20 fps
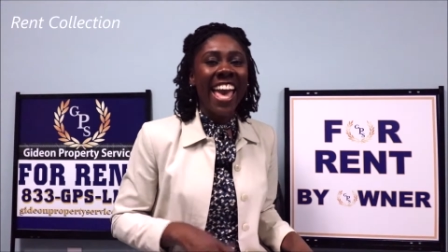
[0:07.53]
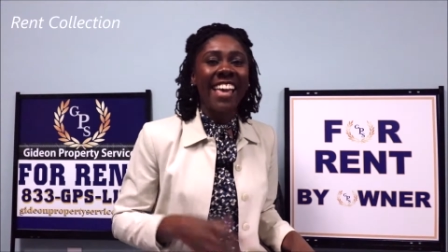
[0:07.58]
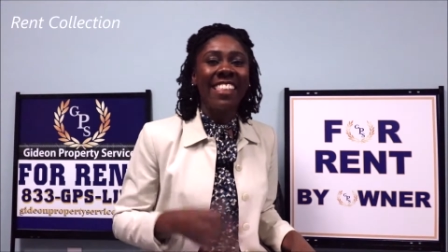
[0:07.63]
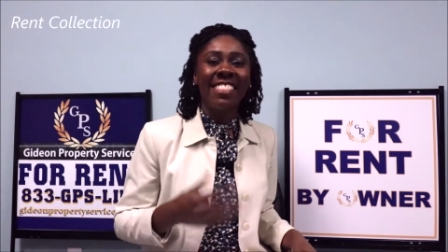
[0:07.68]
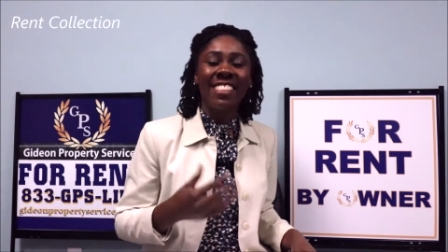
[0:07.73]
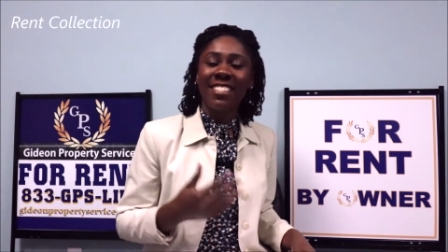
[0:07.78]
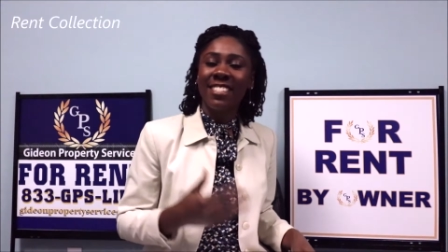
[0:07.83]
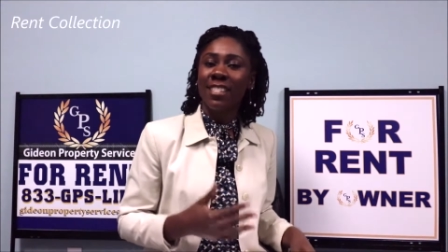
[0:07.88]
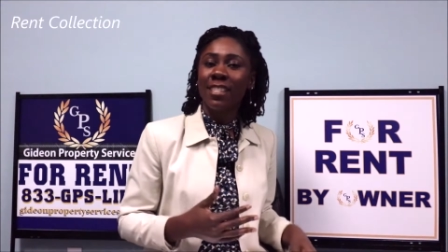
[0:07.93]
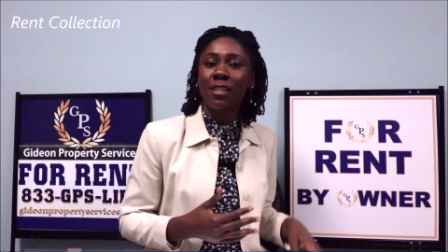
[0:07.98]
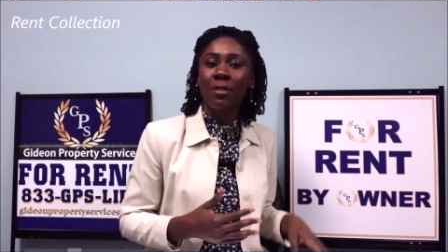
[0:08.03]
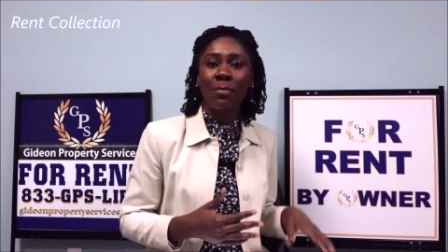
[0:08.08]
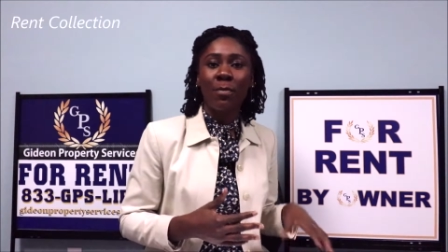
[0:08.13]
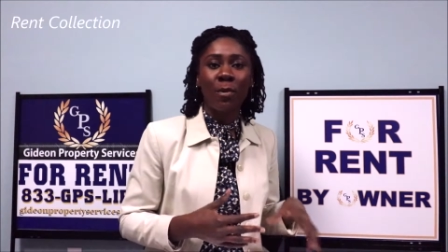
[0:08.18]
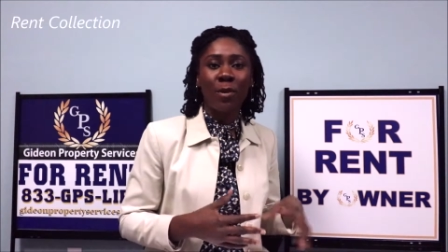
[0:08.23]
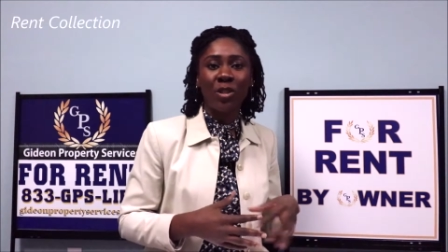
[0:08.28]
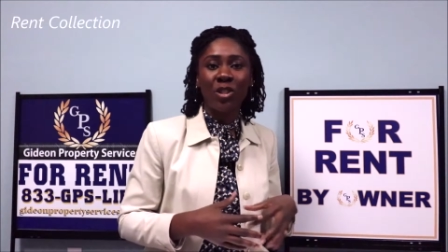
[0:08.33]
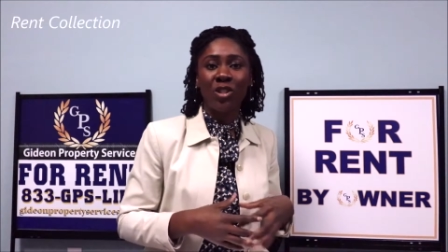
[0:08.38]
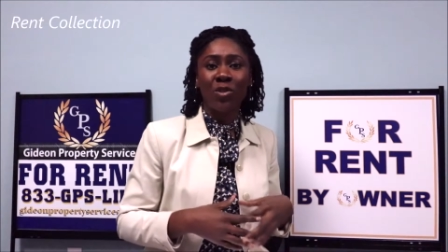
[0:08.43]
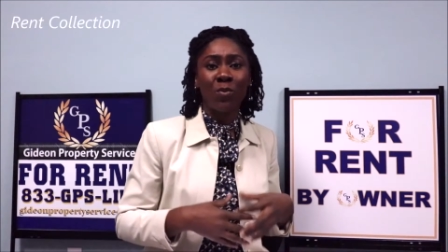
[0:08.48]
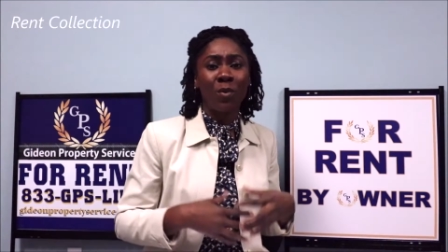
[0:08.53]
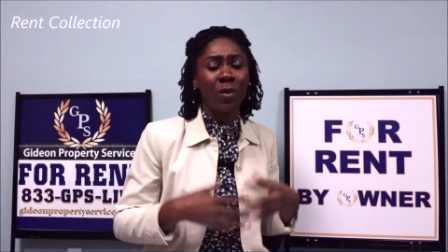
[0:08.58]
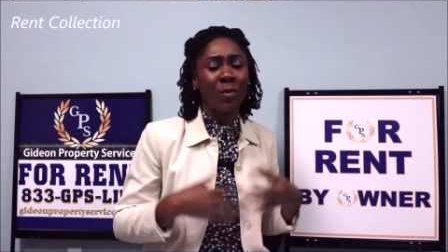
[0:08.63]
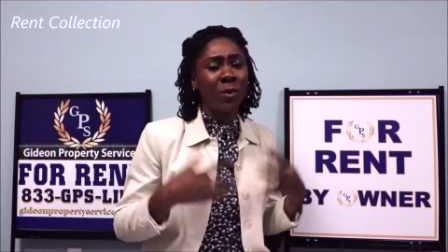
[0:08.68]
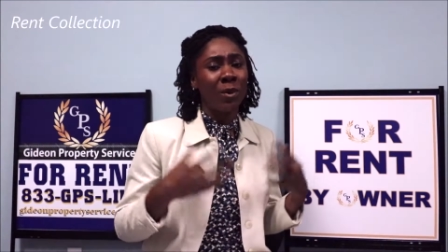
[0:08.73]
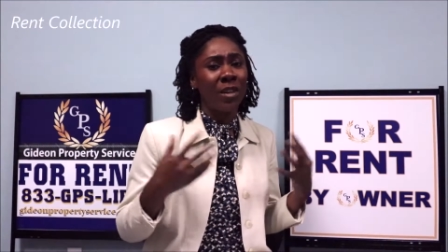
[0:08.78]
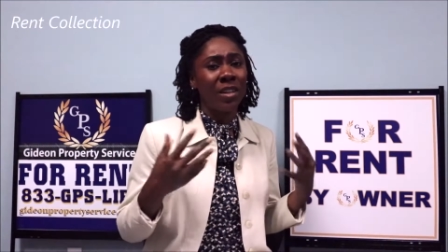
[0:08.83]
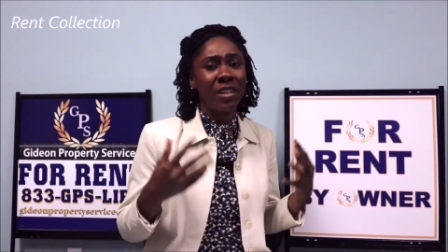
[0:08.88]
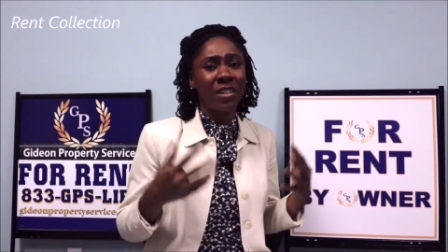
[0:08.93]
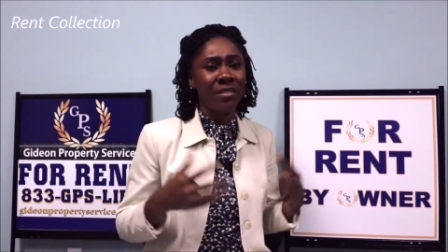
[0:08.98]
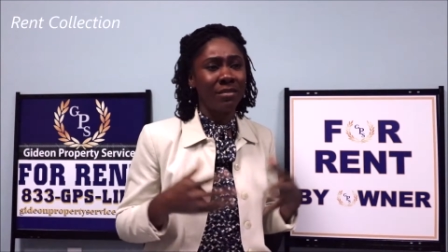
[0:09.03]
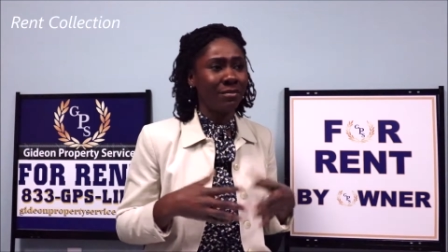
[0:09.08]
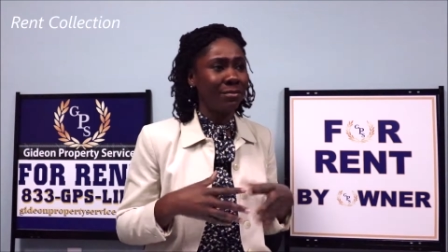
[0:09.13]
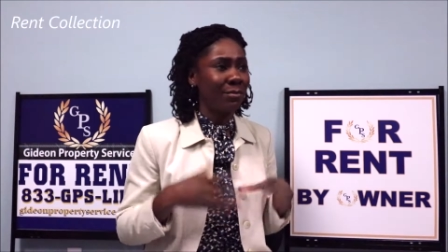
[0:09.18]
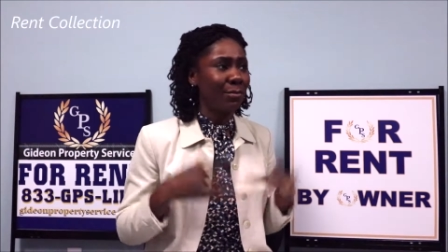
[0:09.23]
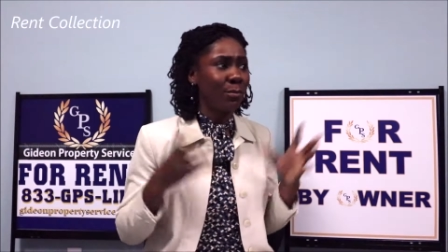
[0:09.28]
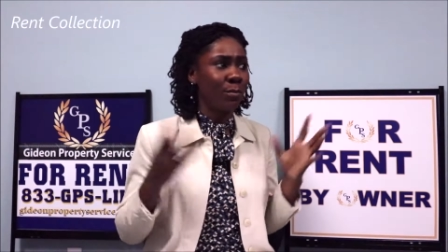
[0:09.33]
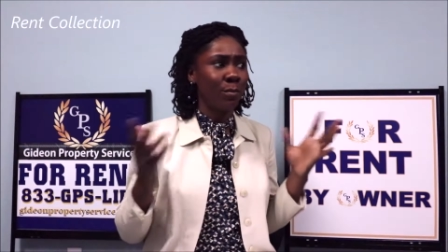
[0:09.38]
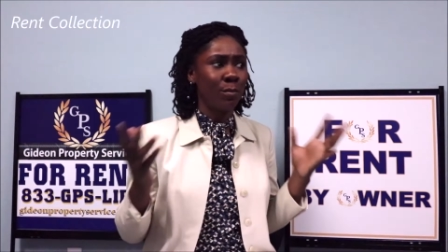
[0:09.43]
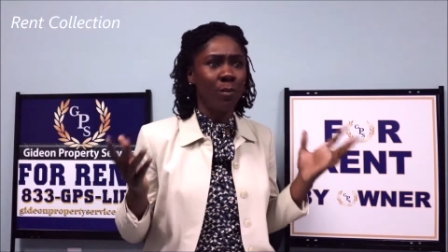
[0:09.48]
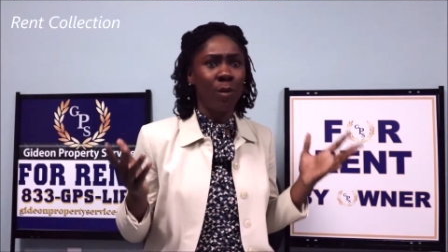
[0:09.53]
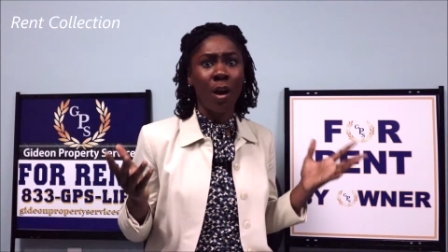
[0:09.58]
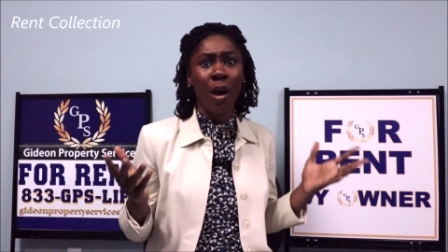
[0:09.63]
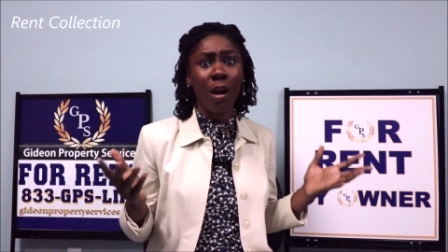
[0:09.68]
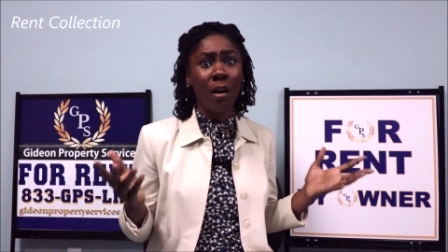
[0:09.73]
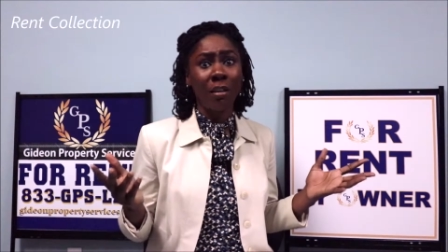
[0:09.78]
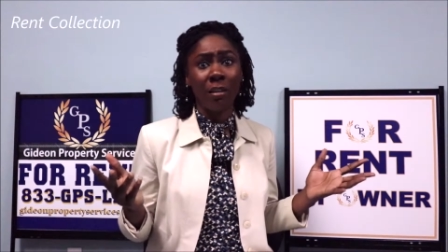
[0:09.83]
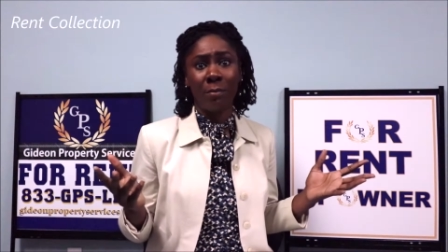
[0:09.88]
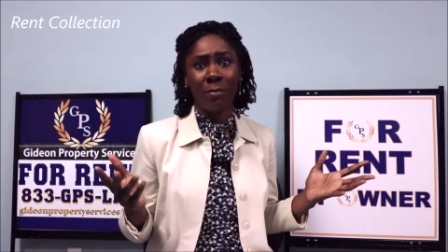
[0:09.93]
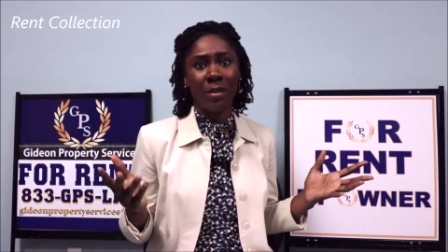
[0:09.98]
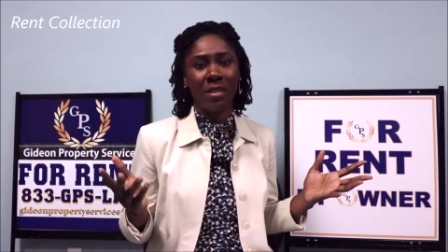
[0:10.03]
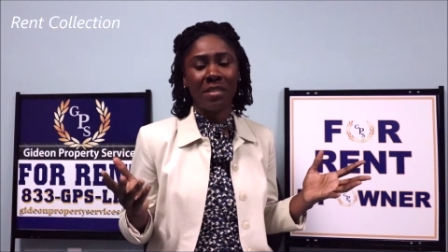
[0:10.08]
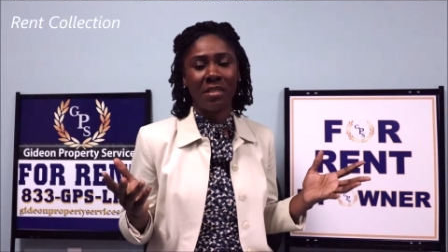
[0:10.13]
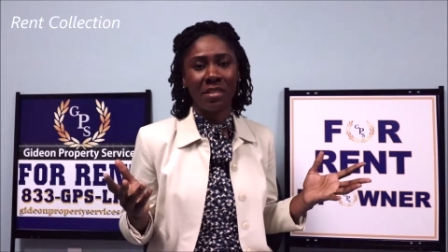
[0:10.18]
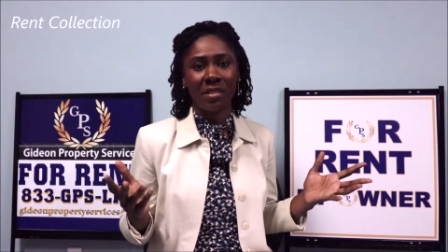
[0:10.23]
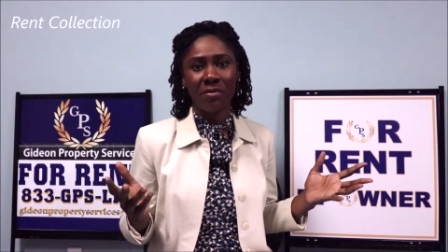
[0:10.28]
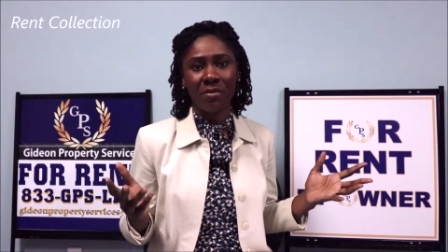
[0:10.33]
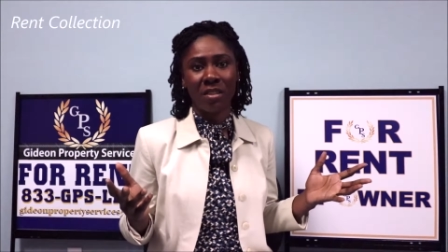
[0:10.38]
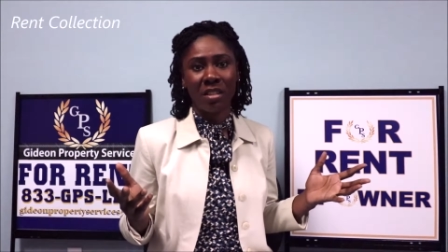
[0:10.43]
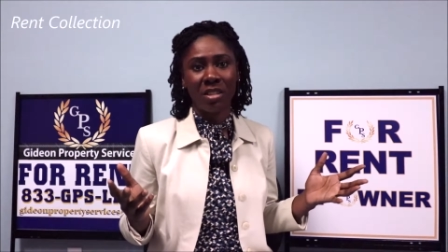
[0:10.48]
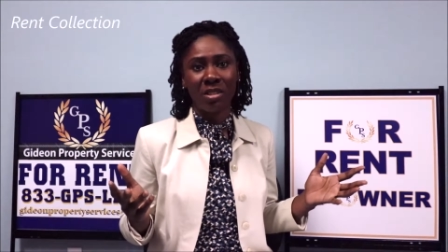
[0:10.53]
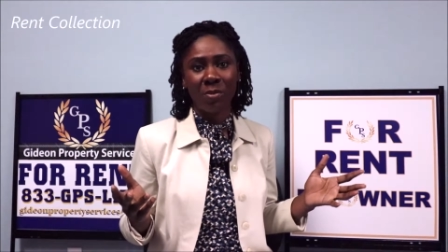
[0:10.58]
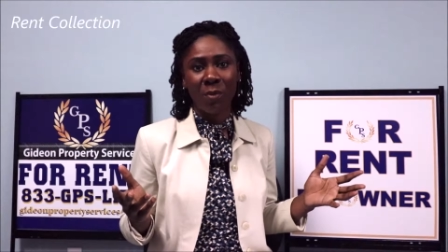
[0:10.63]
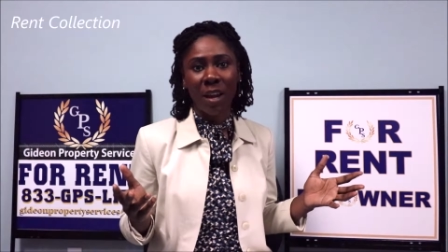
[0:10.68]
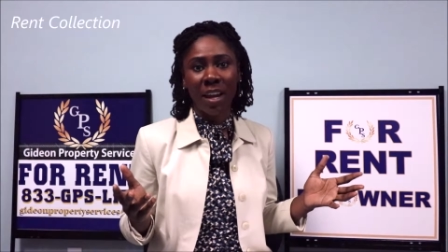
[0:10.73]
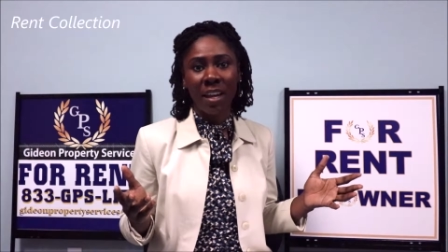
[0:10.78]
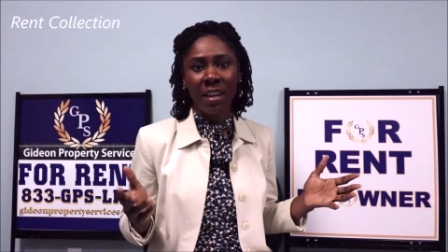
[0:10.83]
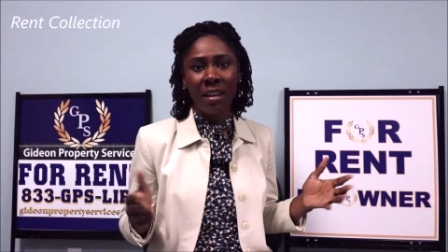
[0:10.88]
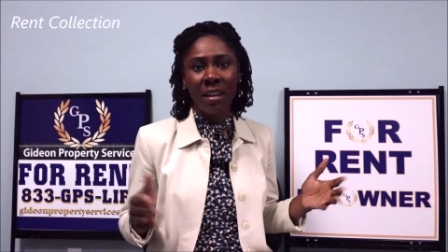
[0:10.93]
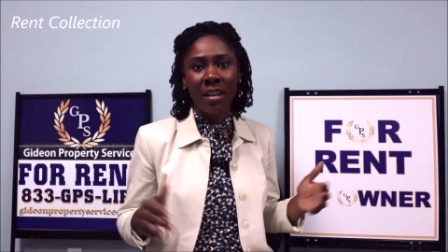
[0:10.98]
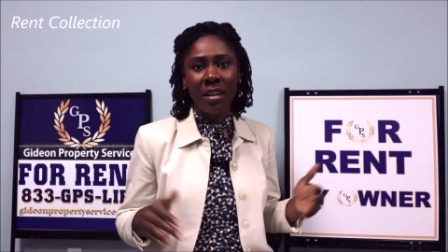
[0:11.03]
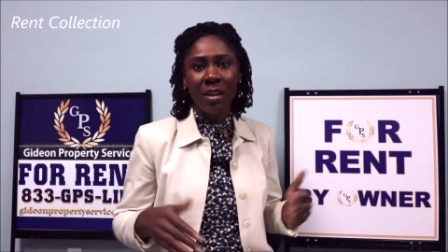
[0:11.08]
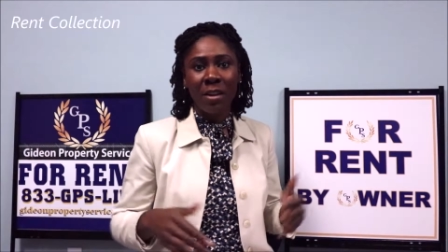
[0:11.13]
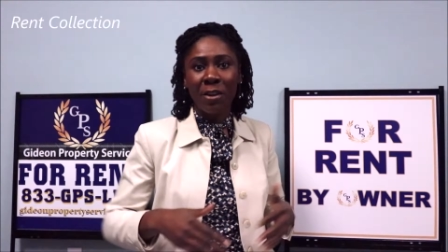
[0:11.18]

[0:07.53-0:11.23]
And this is the portion where we're all in business for this, right?